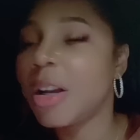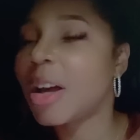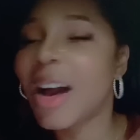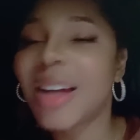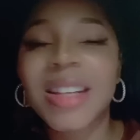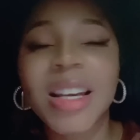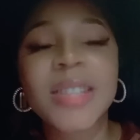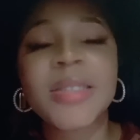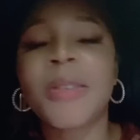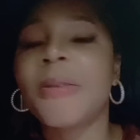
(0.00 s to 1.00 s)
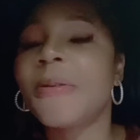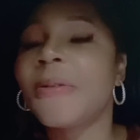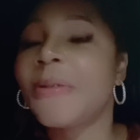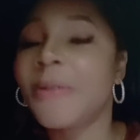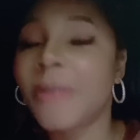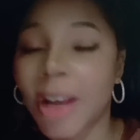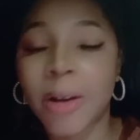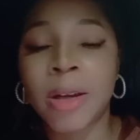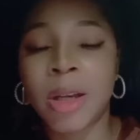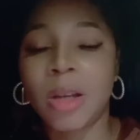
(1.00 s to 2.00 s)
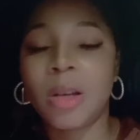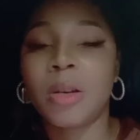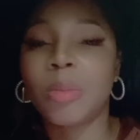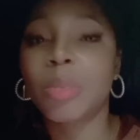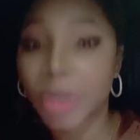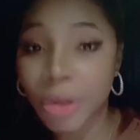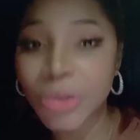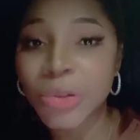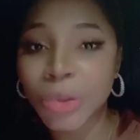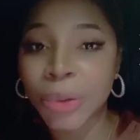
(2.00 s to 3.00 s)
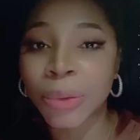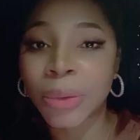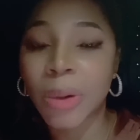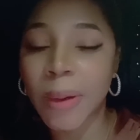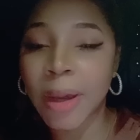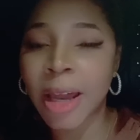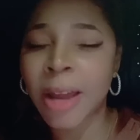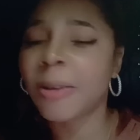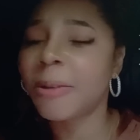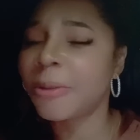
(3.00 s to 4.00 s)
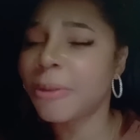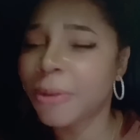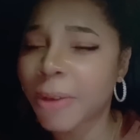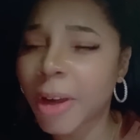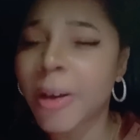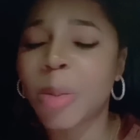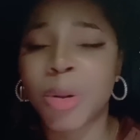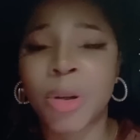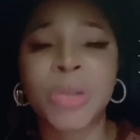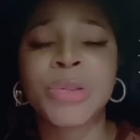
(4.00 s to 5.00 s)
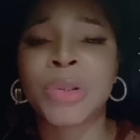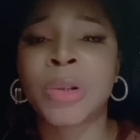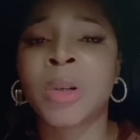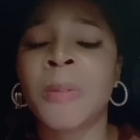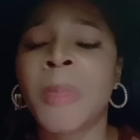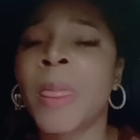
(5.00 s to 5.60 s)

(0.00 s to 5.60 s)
God takes it very personal, okay? Very personal.